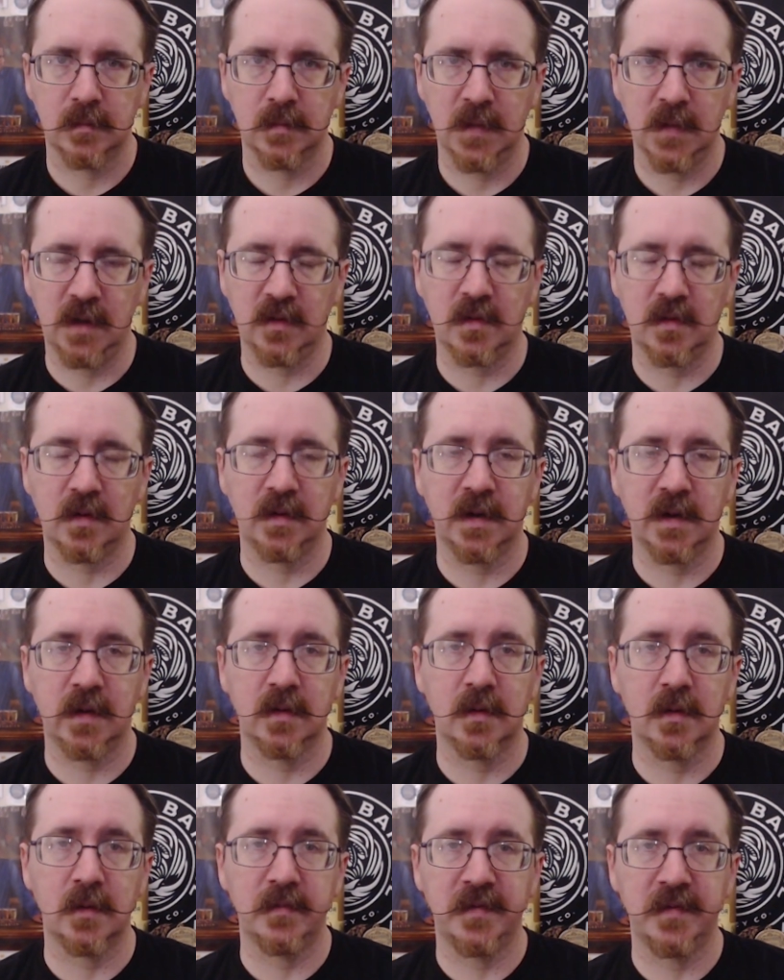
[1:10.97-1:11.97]
It is called the
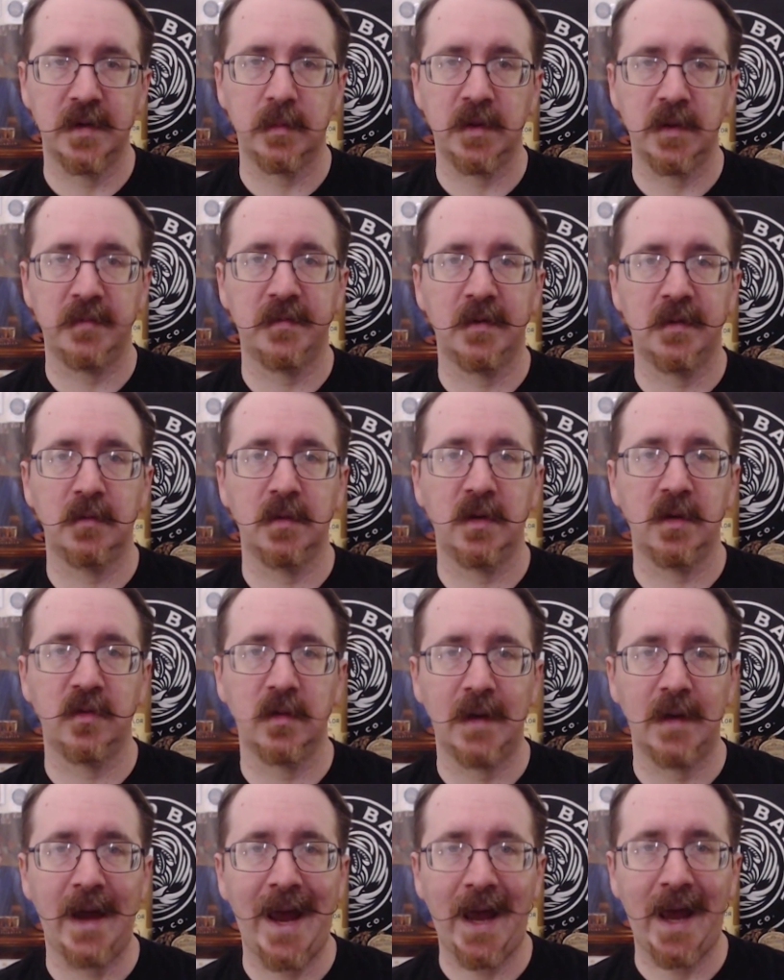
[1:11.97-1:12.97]
KillCo Family
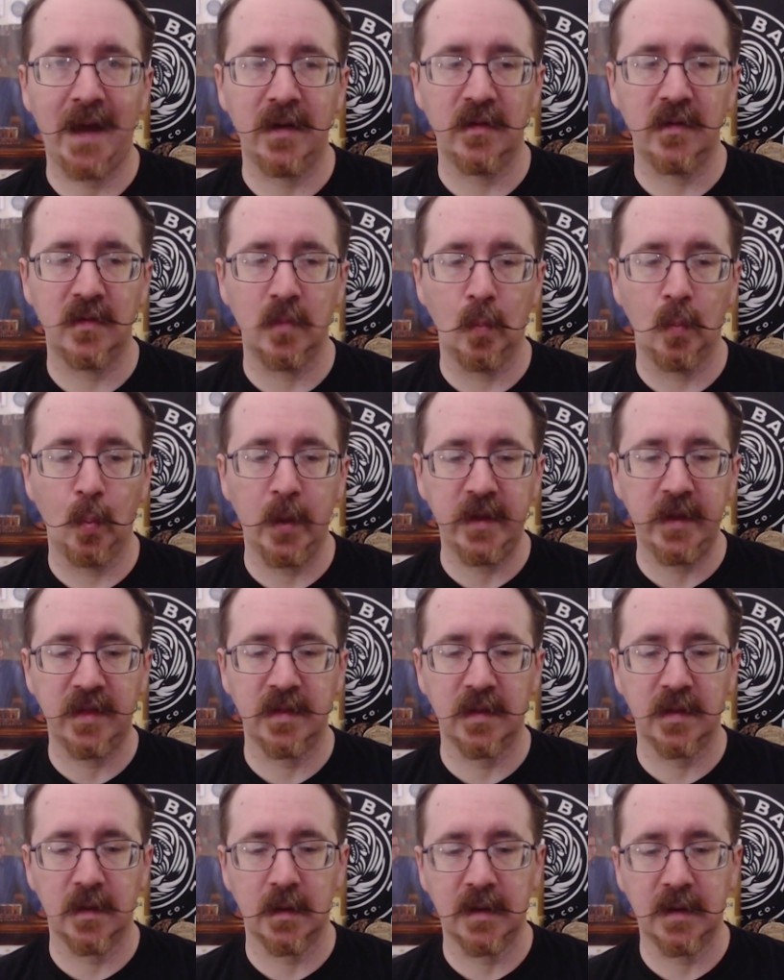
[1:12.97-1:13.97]
Fundraiser, as with
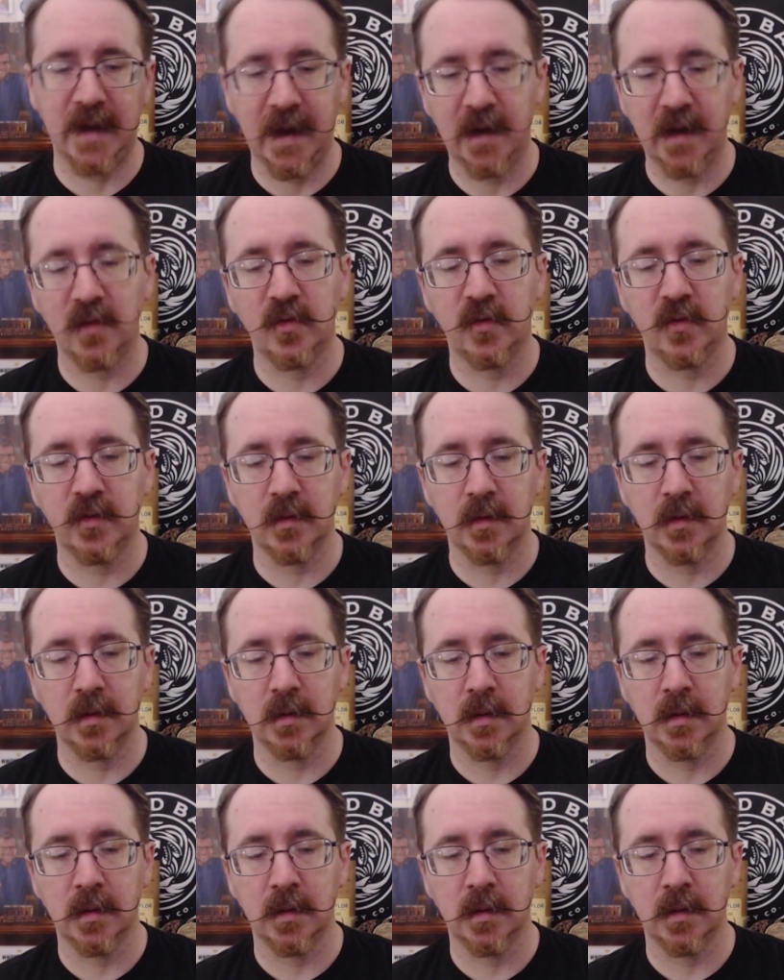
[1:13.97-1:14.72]
cancer